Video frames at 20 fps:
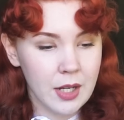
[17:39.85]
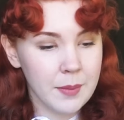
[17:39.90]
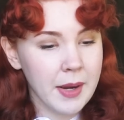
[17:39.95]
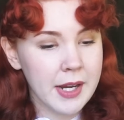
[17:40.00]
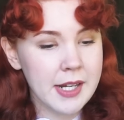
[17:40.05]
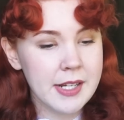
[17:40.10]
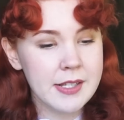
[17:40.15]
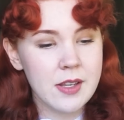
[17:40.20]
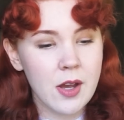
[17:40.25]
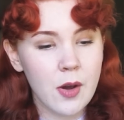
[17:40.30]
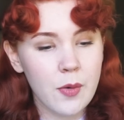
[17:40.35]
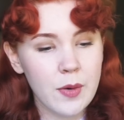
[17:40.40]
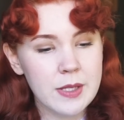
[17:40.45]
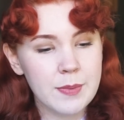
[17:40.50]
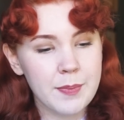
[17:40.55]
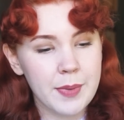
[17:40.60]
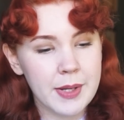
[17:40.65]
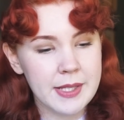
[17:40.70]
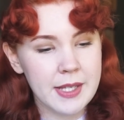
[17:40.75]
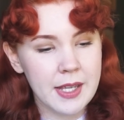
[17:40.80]
Your mind is
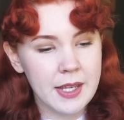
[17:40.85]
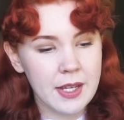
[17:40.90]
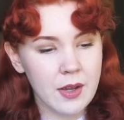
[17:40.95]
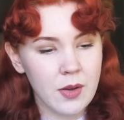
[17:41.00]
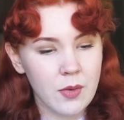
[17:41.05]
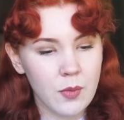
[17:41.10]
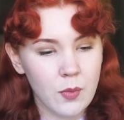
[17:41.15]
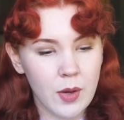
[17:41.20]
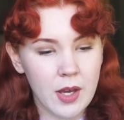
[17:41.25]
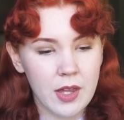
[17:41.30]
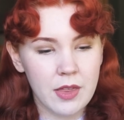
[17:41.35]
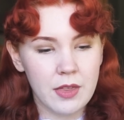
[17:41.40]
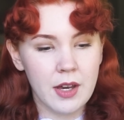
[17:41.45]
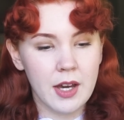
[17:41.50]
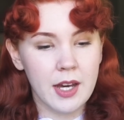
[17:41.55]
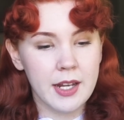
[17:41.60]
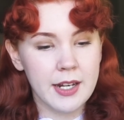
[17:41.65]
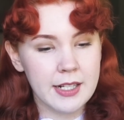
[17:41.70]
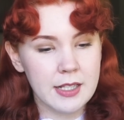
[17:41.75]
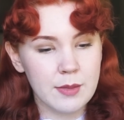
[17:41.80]
always buzzing with
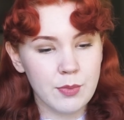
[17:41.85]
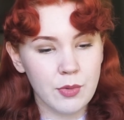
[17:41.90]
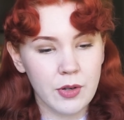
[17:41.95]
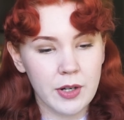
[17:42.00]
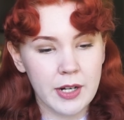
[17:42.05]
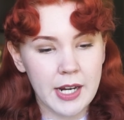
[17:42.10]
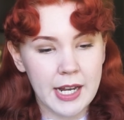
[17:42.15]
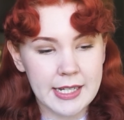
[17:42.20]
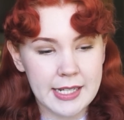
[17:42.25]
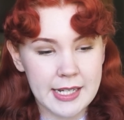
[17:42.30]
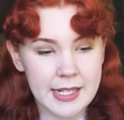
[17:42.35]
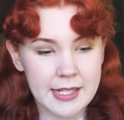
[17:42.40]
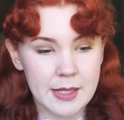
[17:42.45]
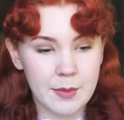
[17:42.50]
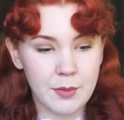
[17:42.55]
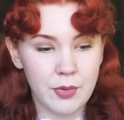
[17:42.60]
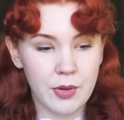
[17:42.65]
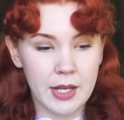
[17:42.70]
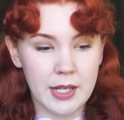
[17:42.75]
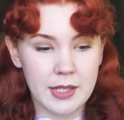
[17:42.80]
unexplored ideas
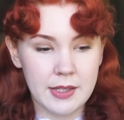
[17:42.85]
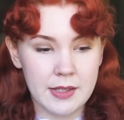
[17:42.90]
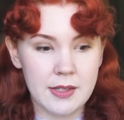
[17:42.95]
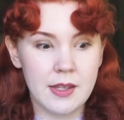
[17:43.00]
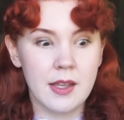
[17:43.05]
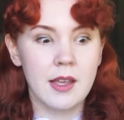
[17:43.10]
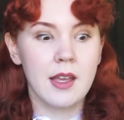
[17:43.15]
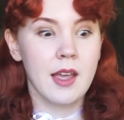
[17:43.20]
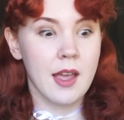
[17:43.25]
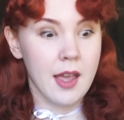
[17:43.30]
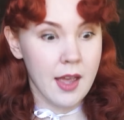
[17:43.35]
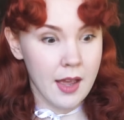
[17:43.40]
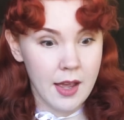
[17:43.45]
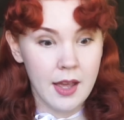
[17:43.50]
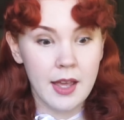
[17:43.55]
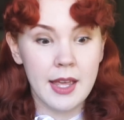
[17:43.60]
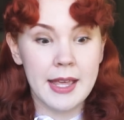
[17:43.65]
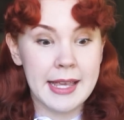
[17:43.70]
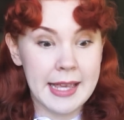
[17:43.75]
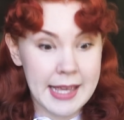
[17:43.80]
and plans.
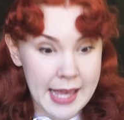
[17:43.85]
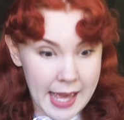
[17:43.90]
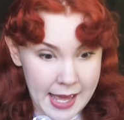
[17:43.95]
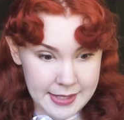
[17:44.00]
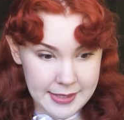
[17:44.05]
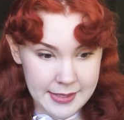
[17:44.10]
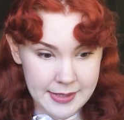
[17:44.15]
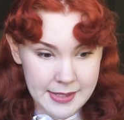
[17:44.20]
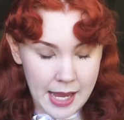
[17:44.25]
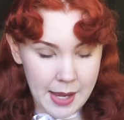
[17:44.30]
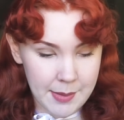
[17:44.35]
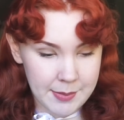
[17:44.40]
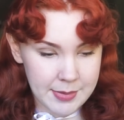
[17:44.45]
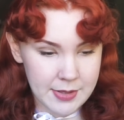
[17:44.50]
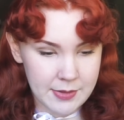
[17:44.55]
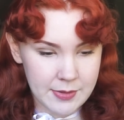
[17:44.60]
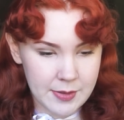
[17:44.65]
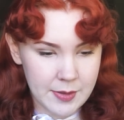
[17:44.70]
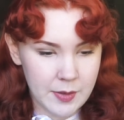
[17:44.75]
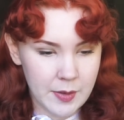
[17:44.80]
Yes,
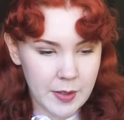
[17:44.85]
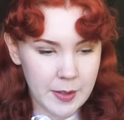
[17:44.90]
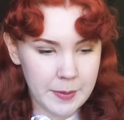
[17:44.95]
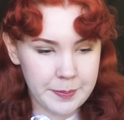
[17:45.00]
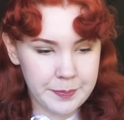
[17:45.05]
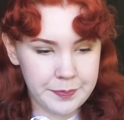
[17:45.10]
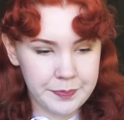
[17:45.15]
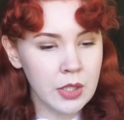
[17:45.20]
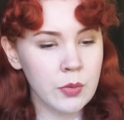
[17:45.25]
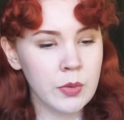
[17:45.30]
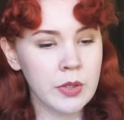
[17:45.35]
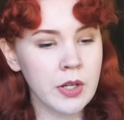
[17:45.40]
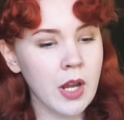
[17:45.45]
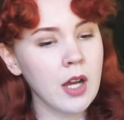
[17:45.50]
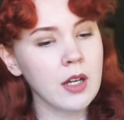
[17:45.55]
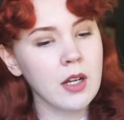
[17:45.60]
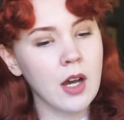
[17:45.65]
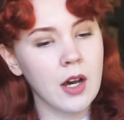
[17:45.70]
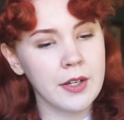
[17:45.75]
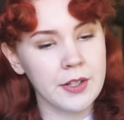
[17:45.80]
absolutely. You would
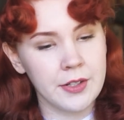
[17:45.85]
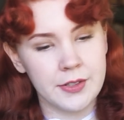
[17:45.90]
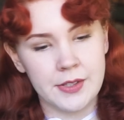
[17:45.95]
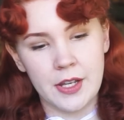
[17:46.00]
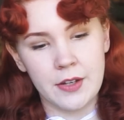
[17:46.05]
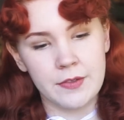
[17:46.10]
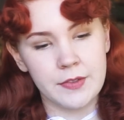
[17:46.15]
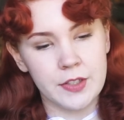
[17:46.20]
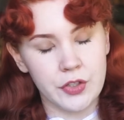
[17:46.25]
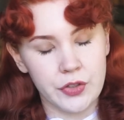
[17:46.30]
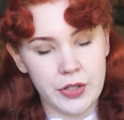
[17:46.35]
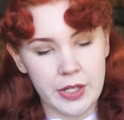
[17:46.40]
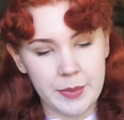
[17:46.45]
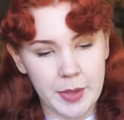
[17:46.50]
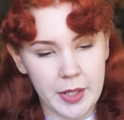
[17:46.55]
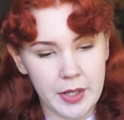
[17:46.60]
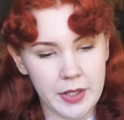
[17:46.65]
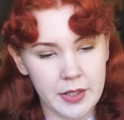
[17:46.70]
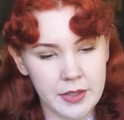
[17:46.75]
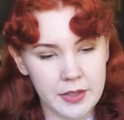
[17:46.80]
not call yourself a
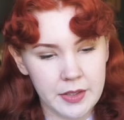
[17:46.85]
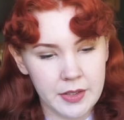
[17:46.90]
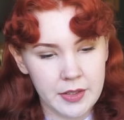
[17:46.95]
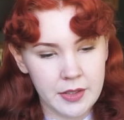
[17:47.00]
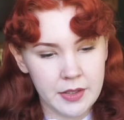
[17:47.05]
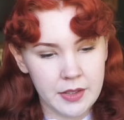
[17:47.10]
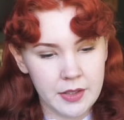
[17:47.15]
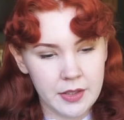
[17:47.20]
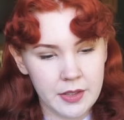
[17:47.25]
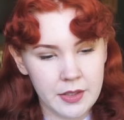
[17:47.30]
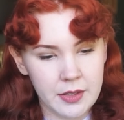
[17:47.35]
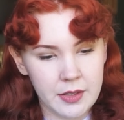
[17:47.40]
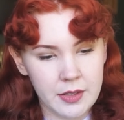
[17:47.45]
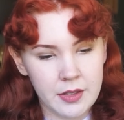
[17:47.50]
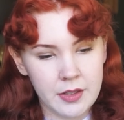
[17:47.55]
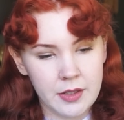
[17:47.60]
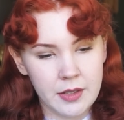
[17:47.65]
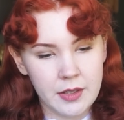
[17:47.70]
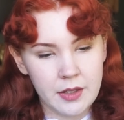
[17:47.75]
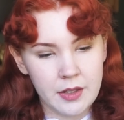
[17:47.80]
dreamer.
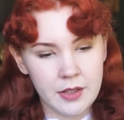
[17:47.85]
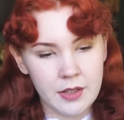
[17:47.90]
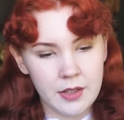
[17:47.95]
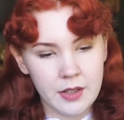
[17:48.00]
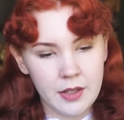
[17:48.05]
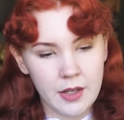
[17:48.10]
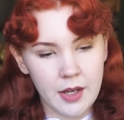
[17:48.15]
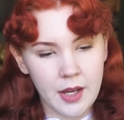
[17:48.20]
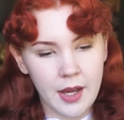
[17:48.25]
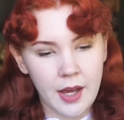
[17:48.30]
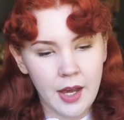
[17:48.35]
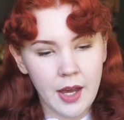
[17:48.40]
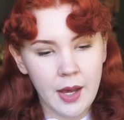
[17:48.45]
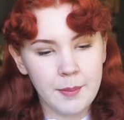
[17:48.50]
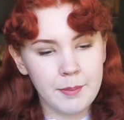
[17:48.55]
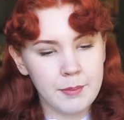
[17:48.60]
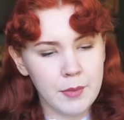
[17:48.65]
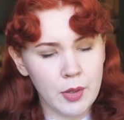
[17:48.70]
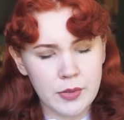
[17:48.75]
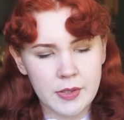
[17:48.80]

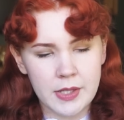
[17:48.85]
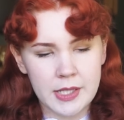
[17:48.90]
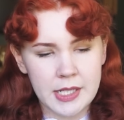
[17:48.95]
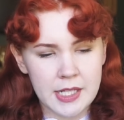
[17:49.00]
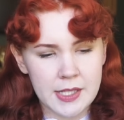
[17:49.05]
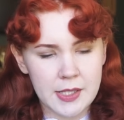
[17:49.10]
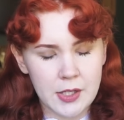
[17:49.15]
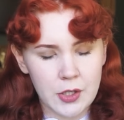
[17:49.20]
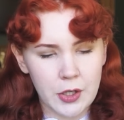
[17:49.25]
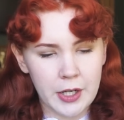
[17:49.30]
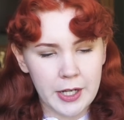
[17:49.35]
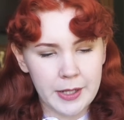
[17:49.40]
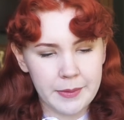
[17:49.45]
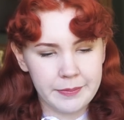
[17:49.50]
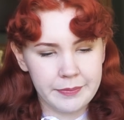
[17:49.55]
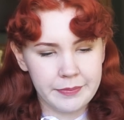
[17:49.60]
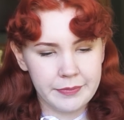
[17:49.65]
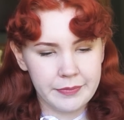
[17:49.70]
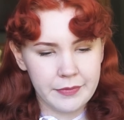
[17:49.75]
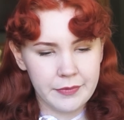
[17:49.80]
Uh, mostly disagree.
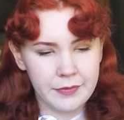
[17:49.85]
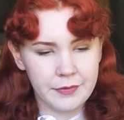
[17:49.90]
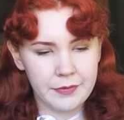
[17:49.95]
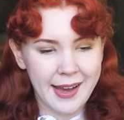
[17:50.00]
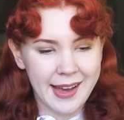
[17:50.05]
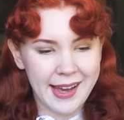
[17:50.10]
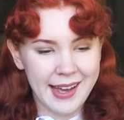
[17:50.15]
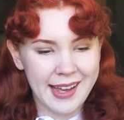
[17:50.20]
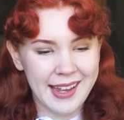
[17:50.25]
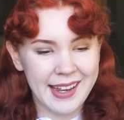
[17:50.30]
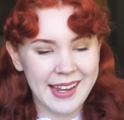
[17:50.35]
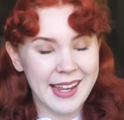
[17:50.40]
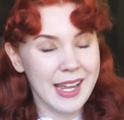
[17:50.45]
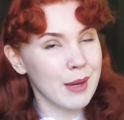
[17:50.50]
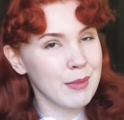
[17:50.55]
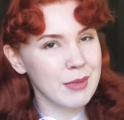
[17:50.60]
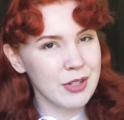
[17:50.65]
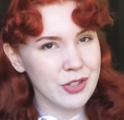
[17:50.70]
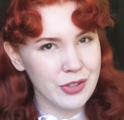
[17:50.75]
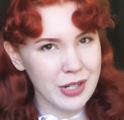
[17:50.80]
I
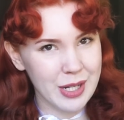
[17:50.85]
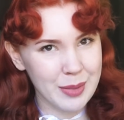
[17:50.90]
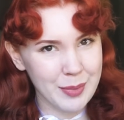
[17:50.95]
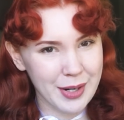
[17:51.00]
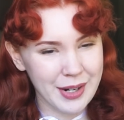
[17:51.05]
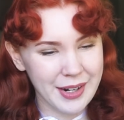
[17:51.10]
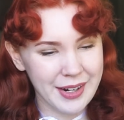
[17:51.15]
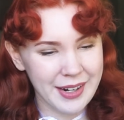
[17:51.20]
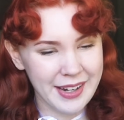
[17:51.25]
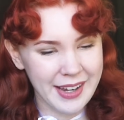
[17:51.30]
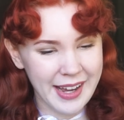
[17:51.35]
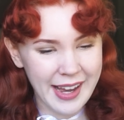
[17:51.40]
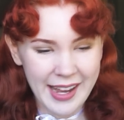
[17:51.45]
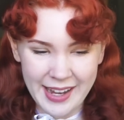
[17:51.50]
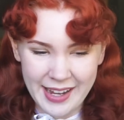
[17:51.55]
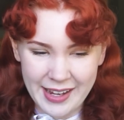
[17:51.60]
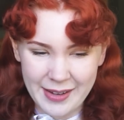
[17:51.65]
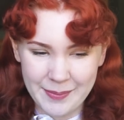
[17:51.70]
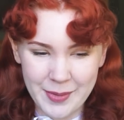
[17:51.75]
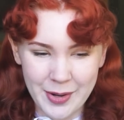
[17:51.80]
am a dreamer.
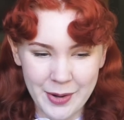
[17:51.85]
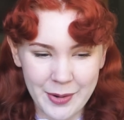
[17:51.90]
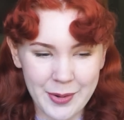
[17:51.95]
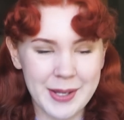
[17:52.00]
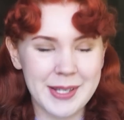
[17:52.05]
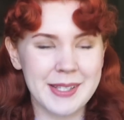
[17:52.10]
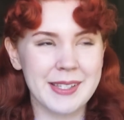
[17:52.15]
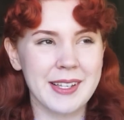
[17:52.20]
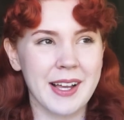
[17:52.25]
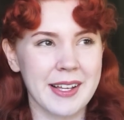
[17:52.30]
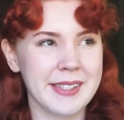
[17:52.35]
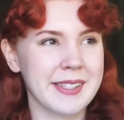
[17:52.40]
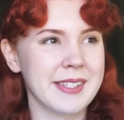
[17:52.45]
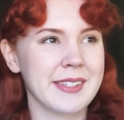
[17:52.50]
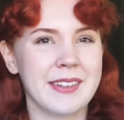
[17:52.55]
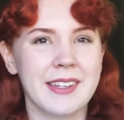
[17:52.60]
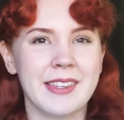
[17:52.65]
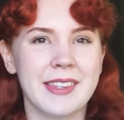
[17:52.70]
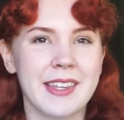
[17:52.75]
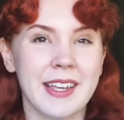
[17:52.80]
I am always
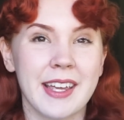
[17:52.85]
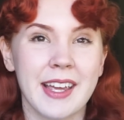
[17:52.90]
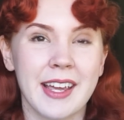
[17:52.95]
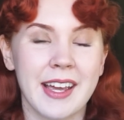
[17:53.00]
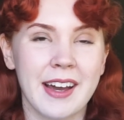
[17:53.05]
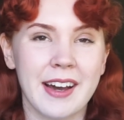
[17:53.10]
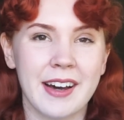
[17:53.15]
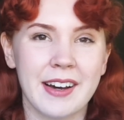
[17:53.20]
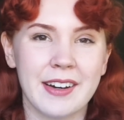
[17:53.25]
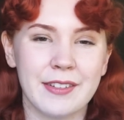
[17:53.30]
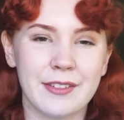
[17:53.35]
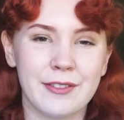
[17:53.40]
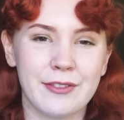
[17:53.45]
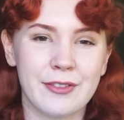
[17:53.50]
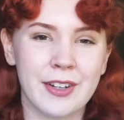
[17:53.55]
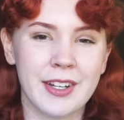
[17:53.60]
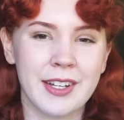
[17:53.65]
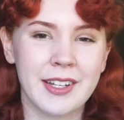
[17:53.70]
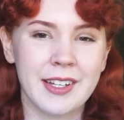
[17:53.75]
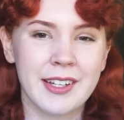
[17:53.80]
constantly thinking of